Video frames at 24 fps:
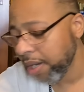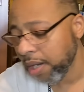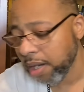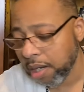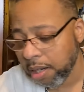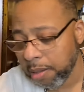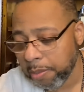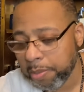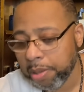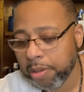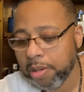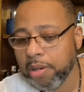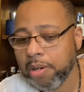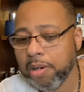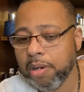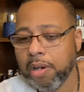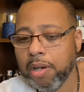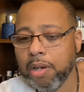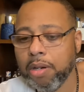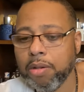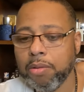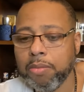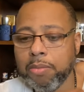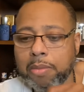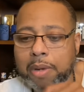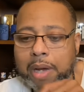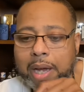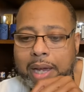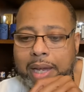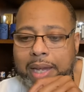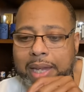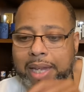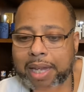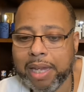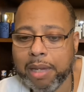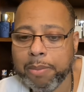up on
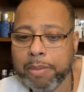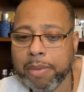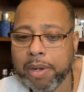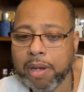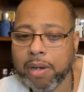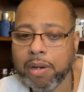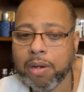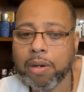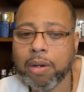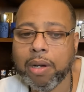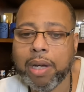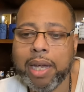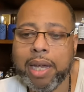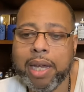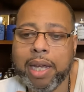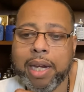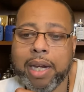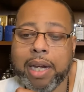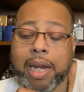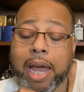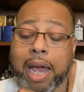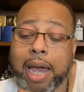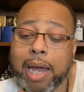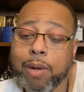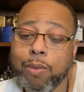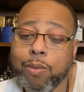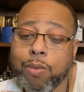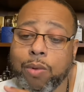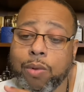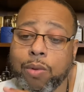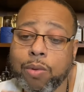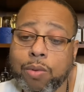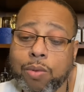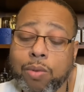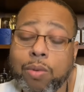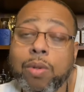my email, and I
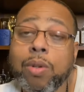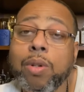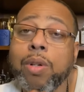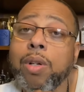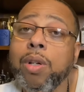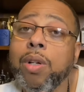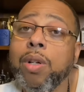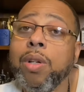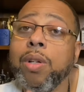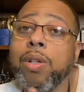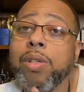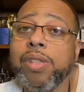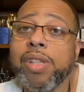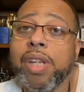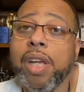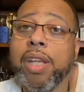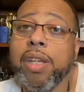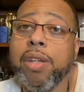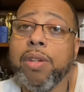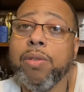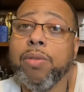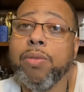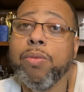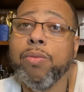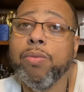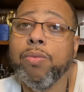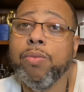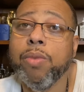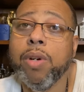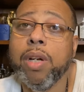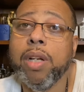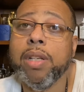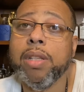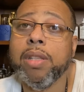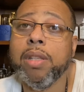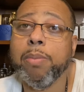will tell you
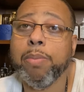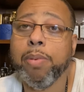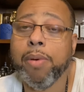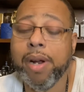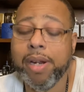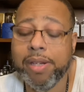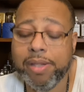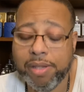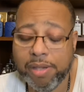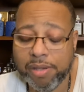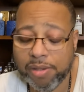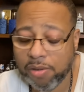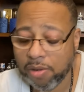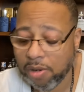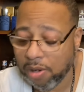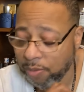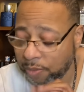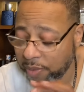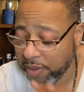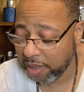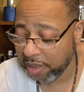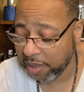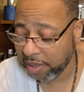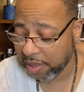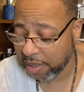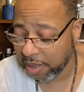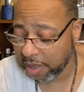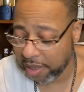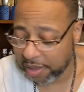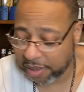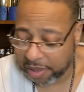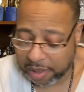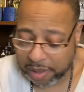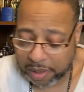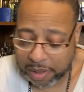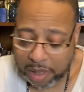what the prices are, and we can
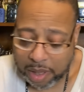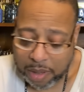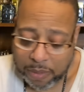discuss it.